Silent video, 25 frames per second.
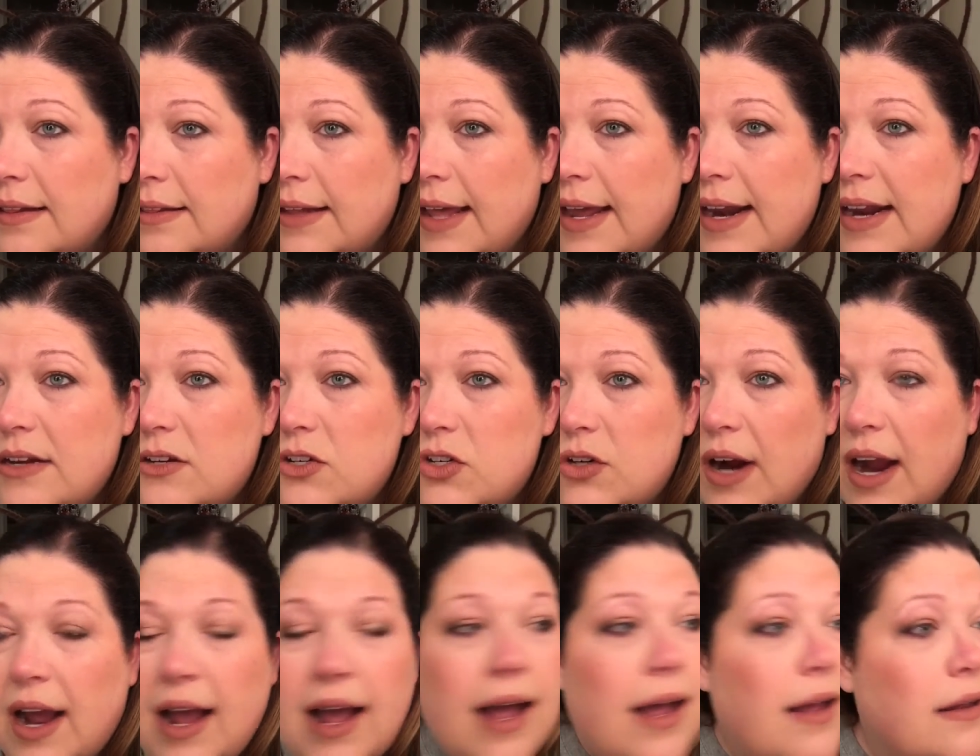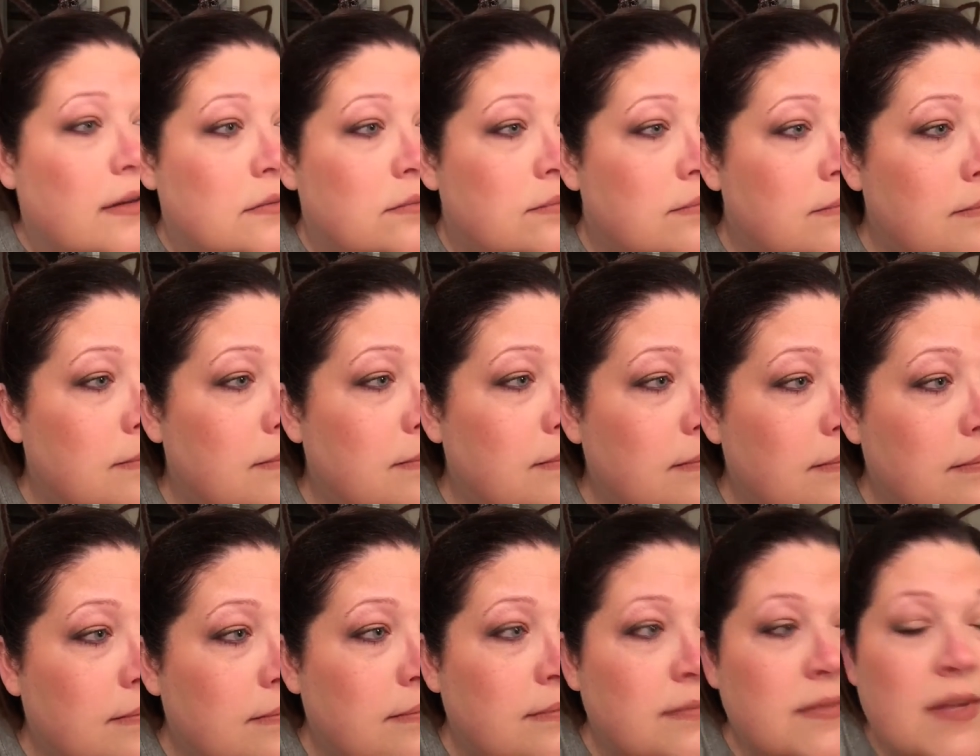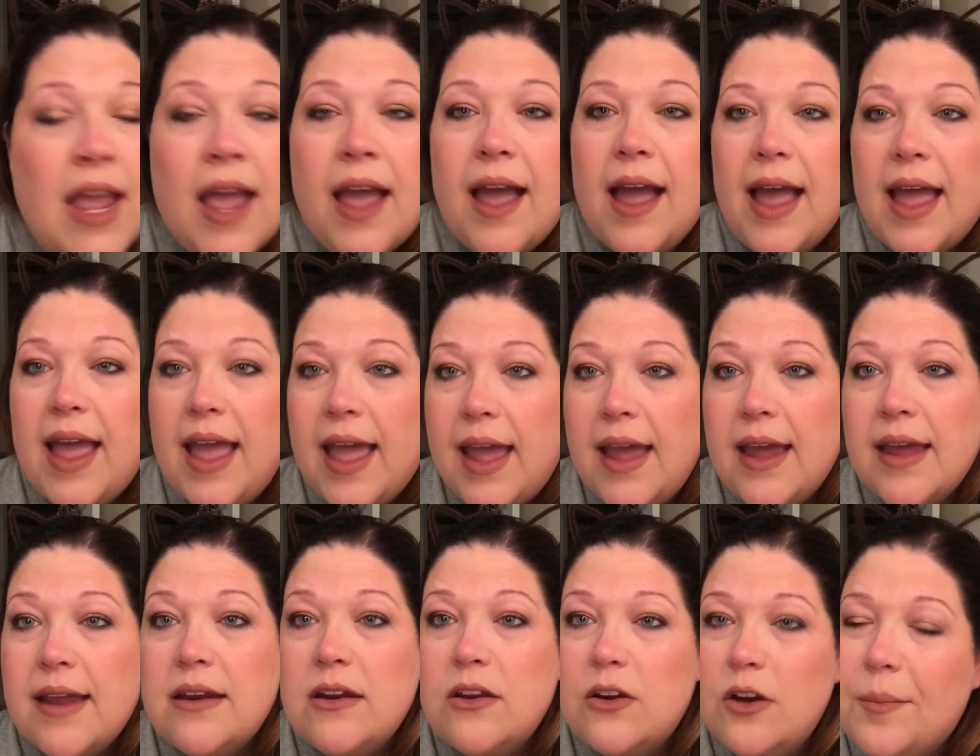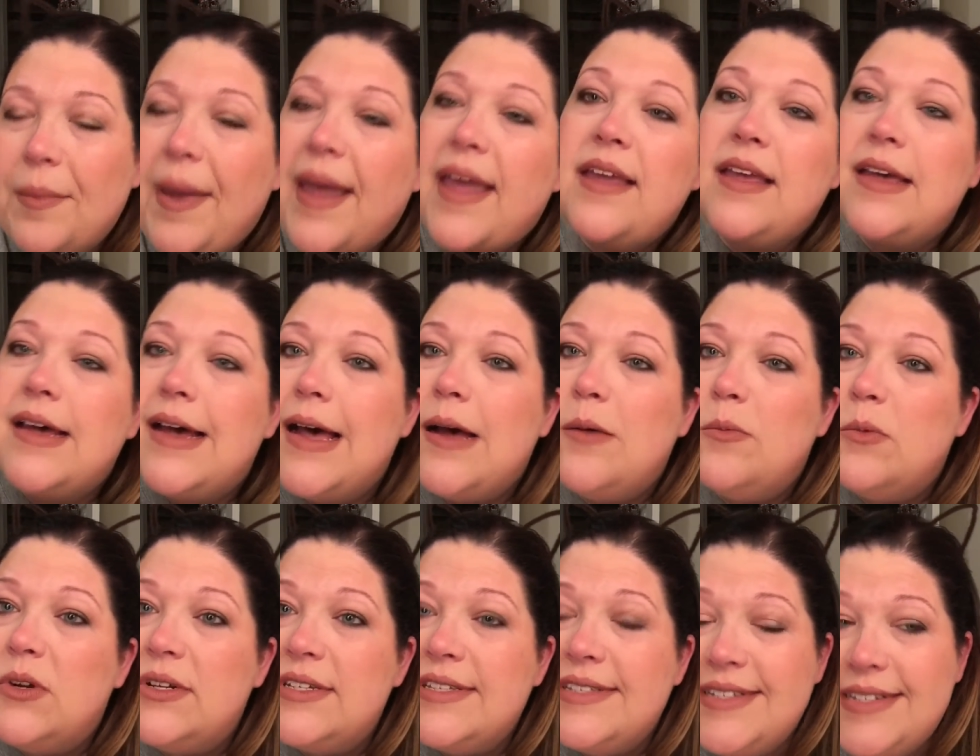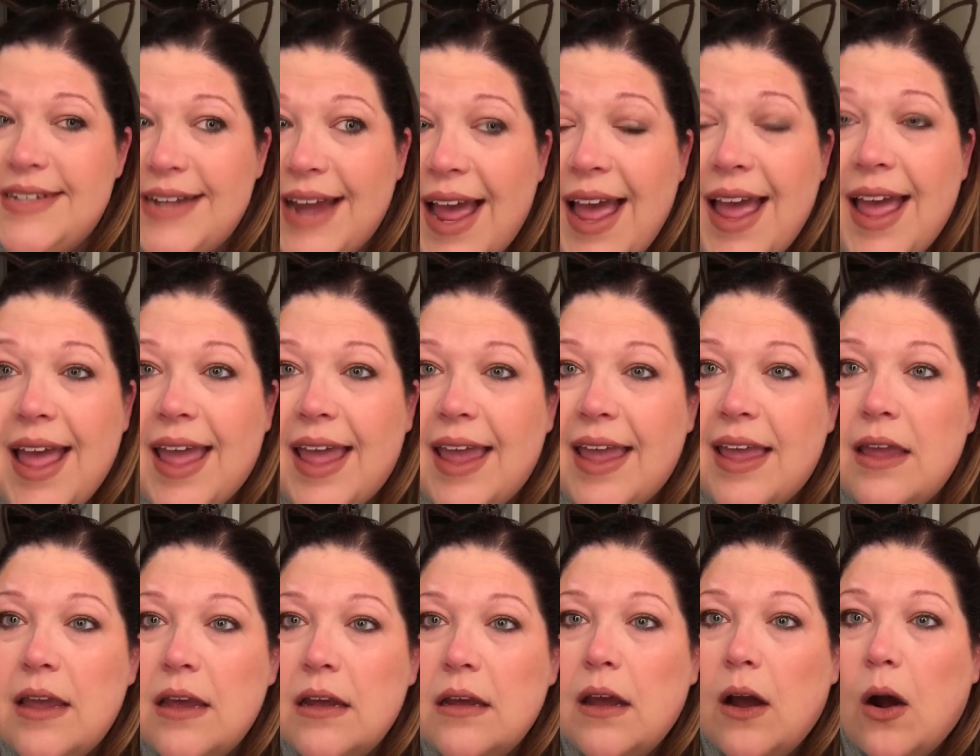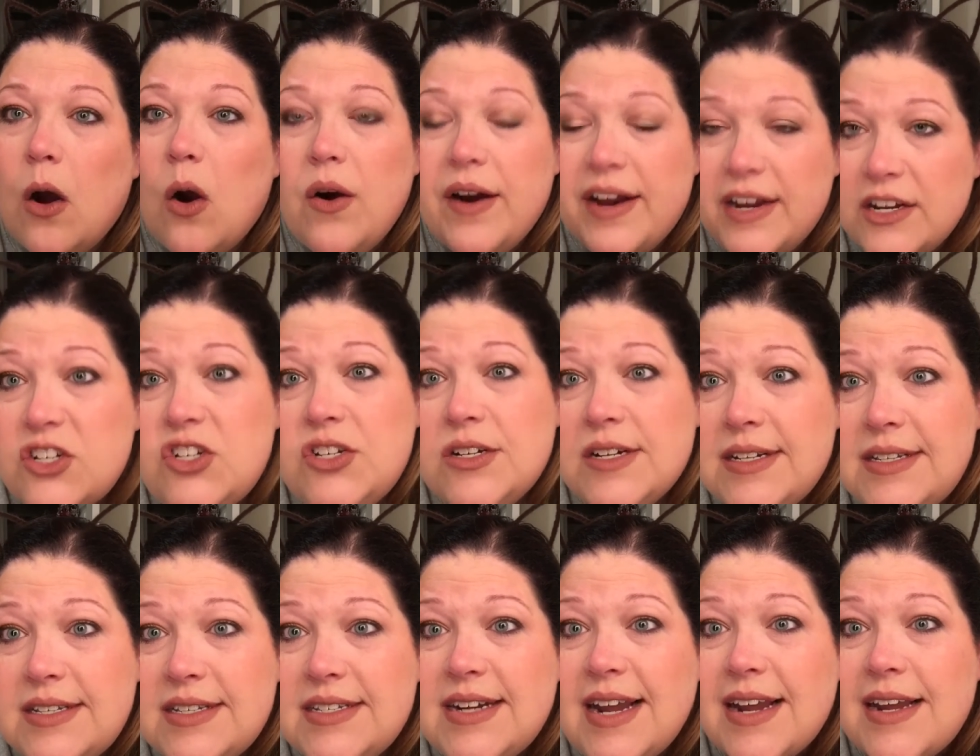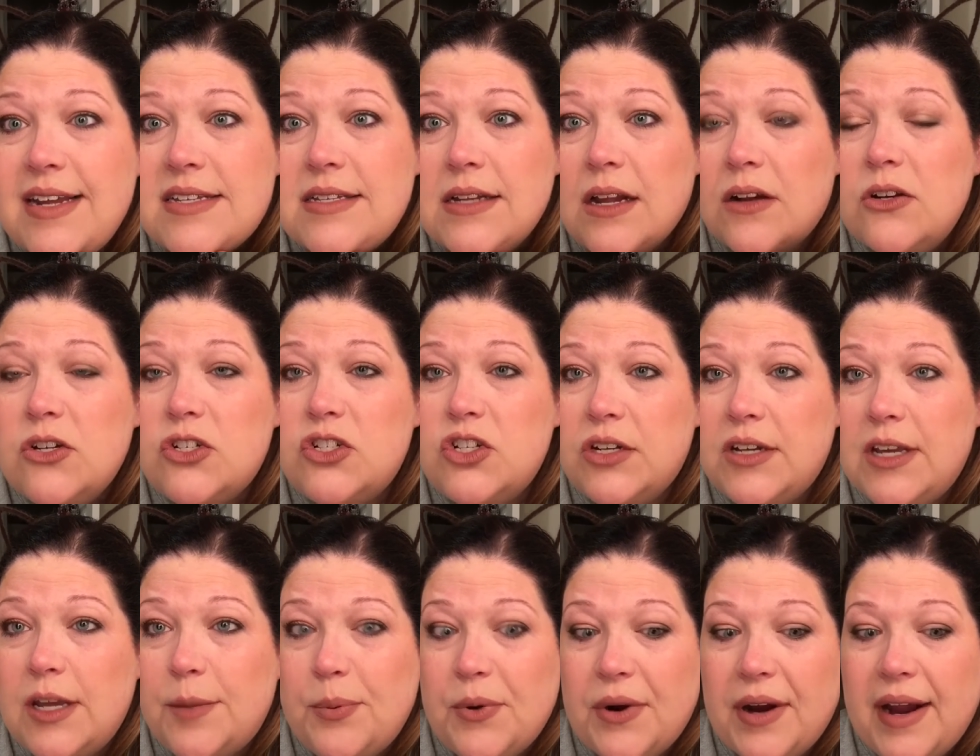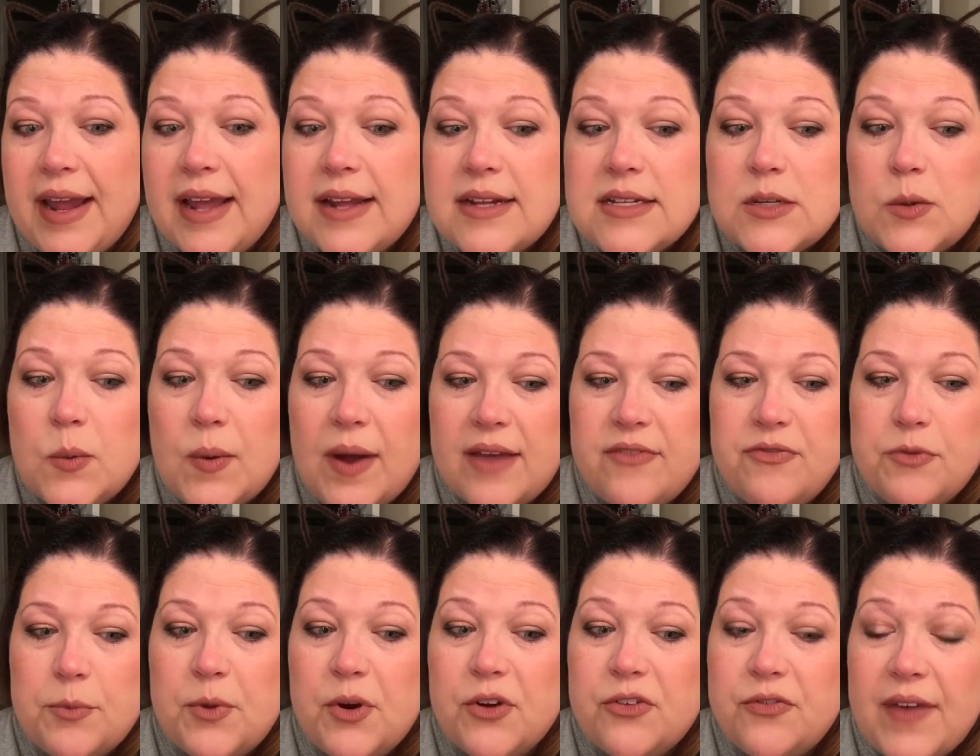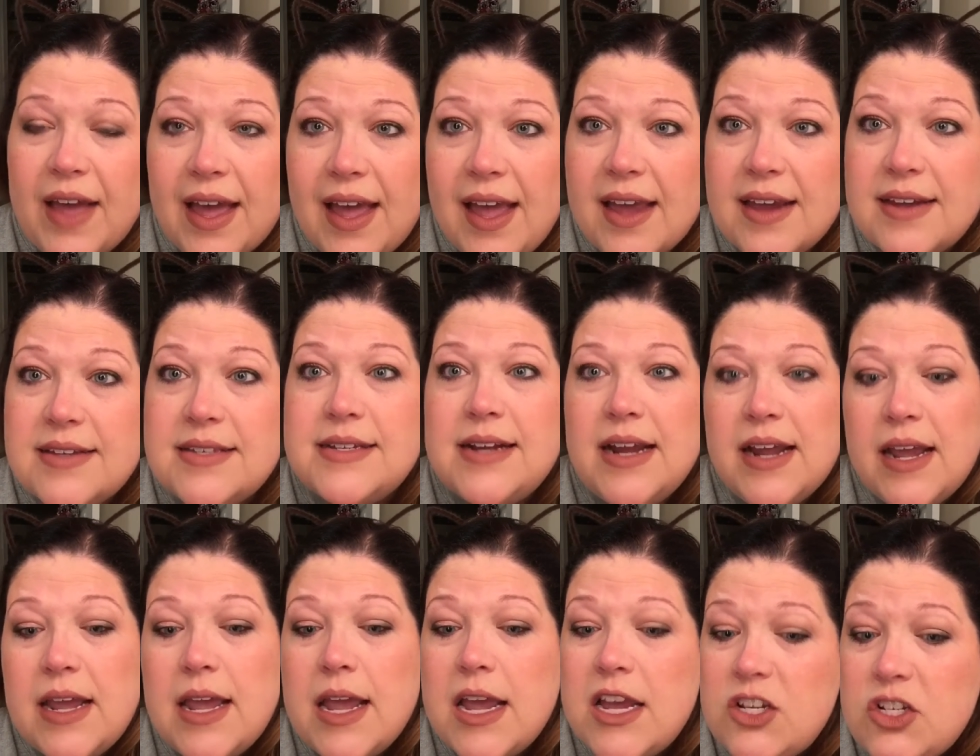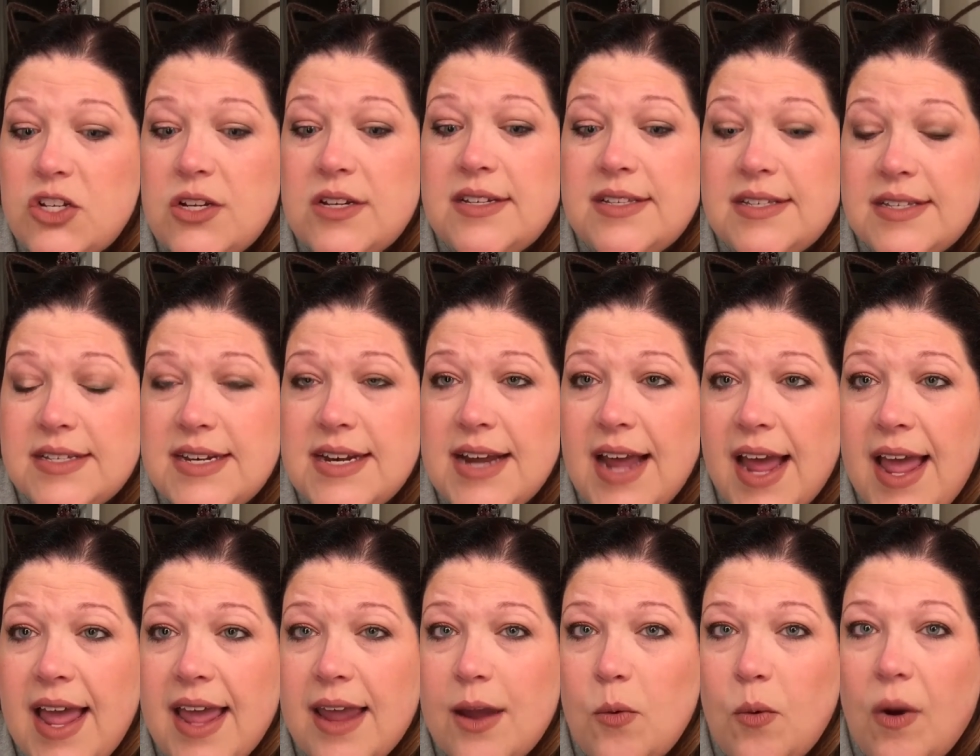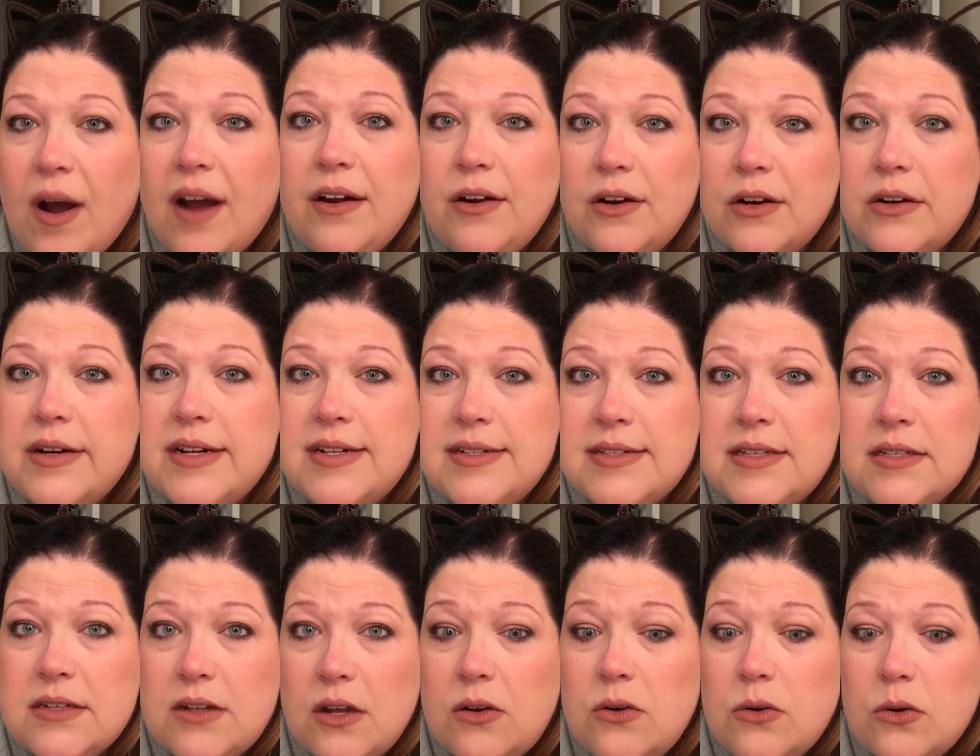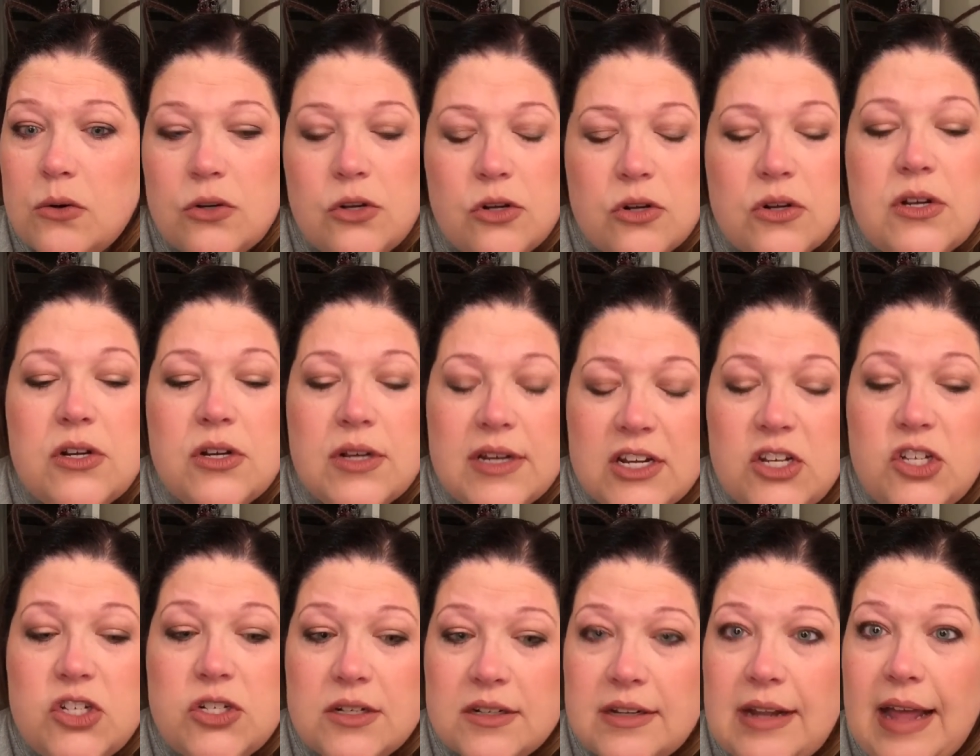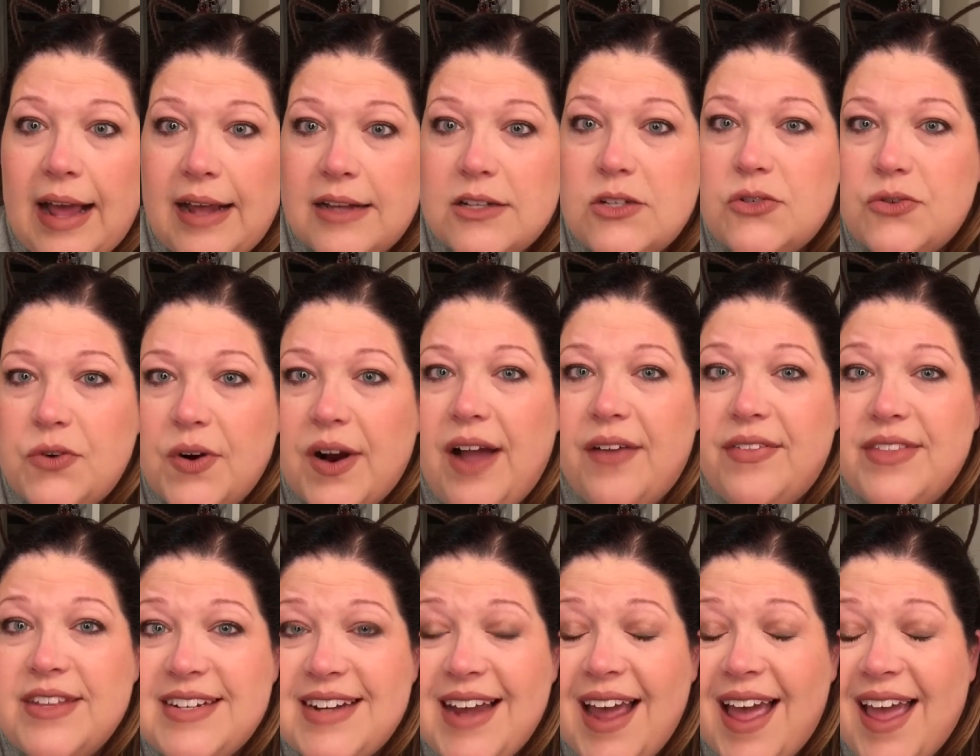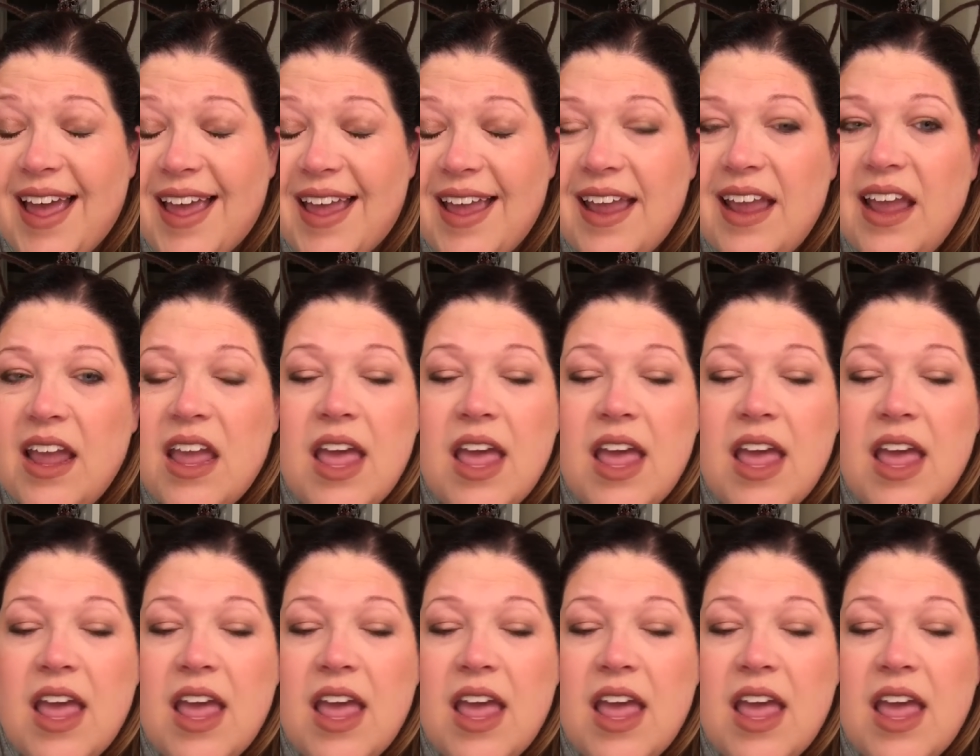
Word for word: let it dry. And your makeup will stay or it should stay as long as you keep your hands away from your face. It should stay while you're in school. You, it should last throughout the day